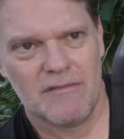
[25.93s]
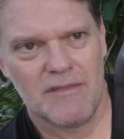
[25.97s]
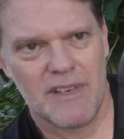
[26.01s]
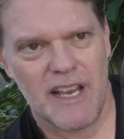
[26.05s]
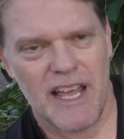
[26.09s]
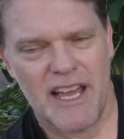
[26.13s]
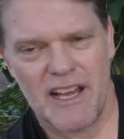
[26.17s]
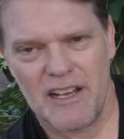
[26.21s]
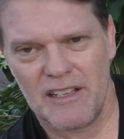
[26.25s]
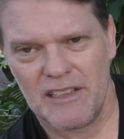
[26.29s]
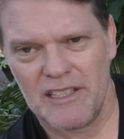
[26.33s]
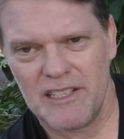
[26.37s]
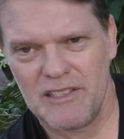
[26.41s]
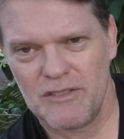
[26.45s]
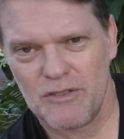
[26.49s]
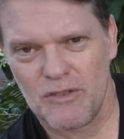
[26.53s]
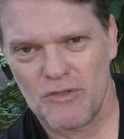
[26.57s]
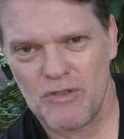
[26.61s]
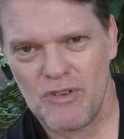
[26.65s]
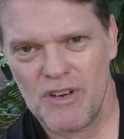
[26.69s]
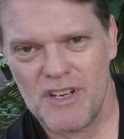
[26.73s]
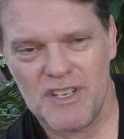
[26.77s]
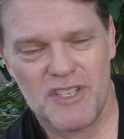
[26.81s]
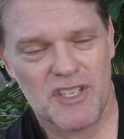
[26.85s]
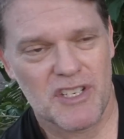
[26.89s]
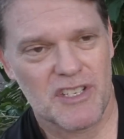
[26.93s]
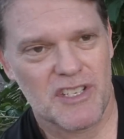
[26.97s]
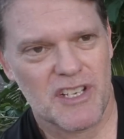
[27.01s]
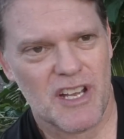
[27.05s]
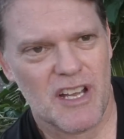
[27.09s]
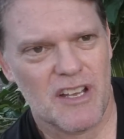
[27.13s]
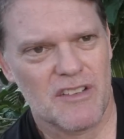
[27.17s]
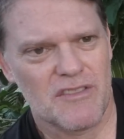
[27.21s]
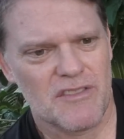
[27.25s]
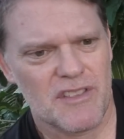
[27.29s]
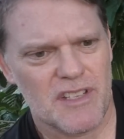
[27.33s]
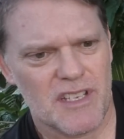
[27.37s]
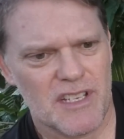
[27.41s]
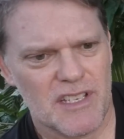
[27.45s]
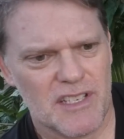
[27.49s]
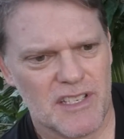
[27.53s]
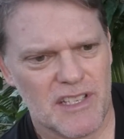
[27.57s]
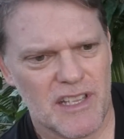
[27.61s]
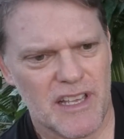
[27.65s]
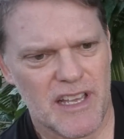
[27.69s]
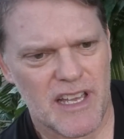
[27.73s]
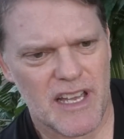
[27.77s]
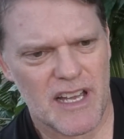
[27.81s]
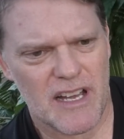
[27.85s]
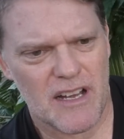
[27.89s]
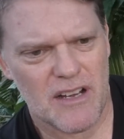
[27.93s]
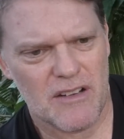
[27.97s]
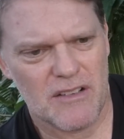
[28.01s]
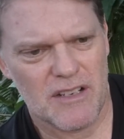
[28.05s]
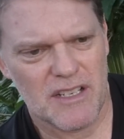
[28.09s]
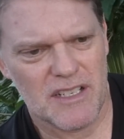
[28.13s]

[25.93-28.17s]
Now, Little Creatures owns this now,